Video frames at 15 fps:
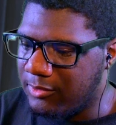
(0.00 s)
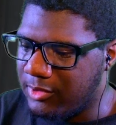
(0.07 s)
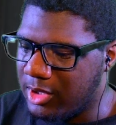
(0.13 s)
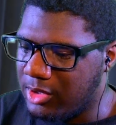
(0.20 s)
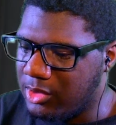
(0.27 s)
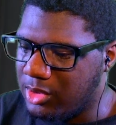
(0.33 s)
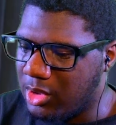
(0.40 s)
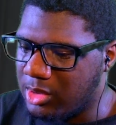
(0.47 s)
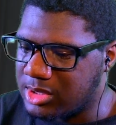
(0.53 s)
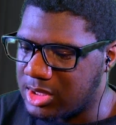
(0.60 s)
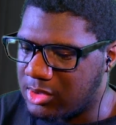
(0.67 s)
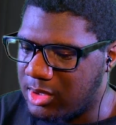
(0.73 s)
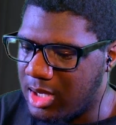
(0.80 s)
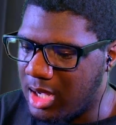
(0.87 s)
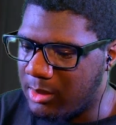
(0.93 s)
it. You know it's a
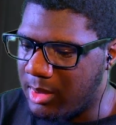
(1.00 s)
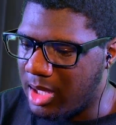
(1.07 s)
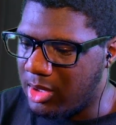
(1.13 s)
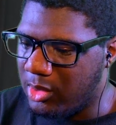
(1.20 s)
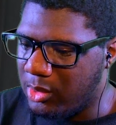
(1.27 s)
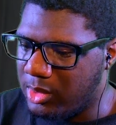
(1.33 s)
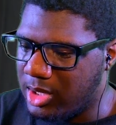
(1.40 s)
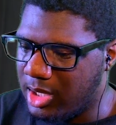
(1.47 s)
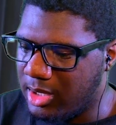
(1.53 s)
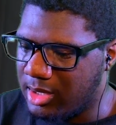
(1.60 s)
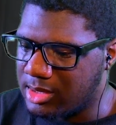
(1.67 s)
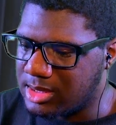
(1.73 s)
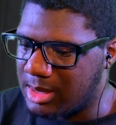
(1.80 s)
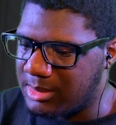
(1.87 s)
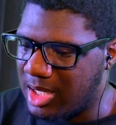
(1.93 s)
crime, right? Who
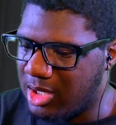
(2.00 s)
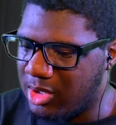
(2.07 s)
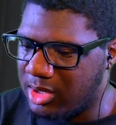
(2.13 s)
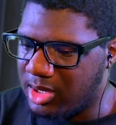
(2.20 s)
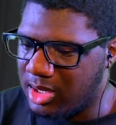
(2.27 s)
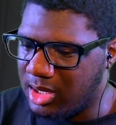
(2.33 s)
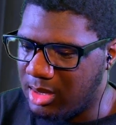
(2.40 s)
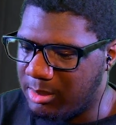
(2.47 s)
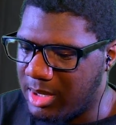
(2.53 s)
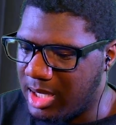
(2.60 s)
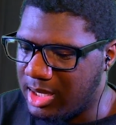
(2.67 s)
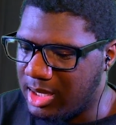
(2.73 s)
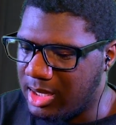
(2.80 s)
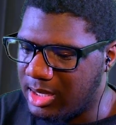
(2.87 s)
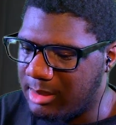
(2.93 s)
cares? I'm not hurting
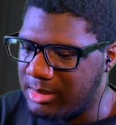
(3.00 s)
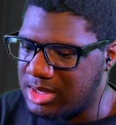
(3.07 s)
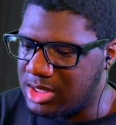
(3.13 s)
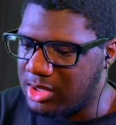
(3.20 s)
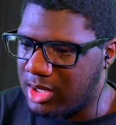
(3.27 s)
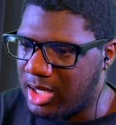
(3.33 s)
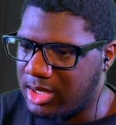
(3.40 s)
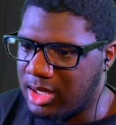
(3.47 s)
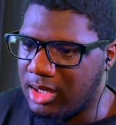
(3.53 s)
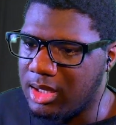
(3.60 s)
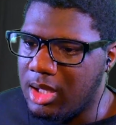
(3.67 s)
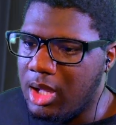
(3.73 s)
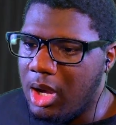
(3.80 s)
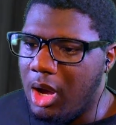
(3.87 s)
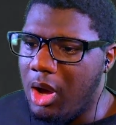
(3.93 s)
anybody. Let me see your ID.
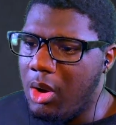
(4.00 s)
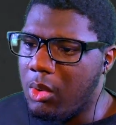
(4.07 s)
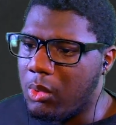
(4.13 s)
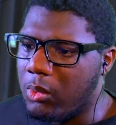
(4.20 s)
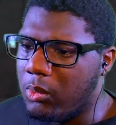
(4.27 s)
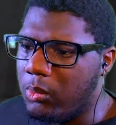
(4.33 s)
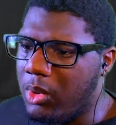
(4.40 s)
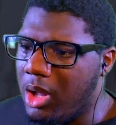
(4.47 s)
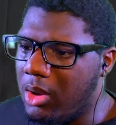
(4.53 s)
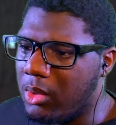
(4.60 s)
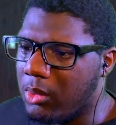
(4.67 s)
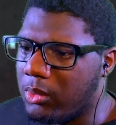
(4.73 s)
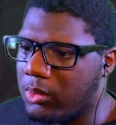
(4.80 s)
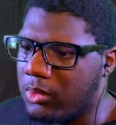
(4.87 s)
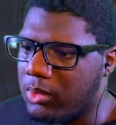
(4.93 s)
Oh, whoa.